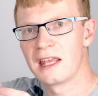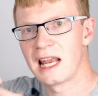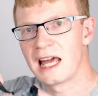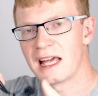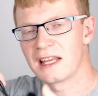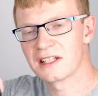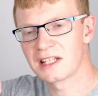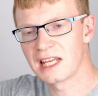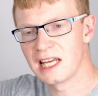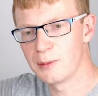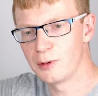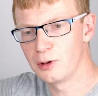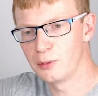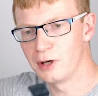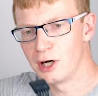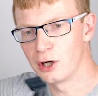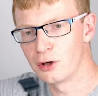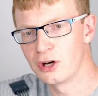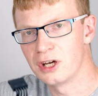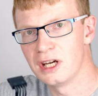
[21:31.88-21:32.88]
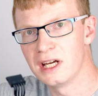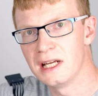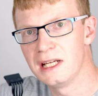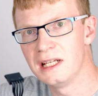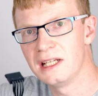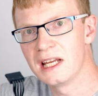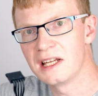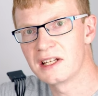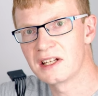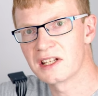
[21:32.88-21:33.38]
the last cable we're going to
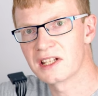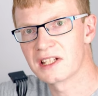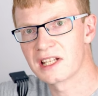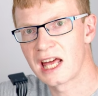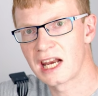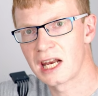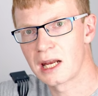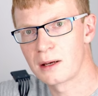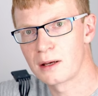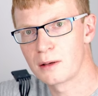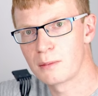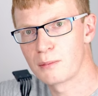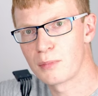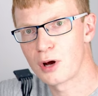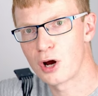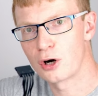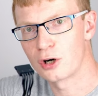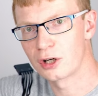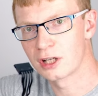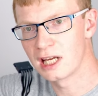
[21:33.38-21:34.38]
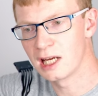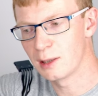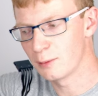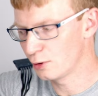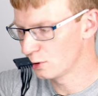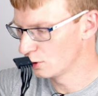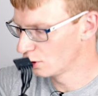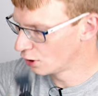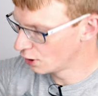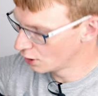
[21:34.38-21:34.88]
need is a SATA power
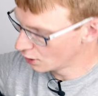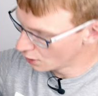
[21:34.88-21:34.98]
cable.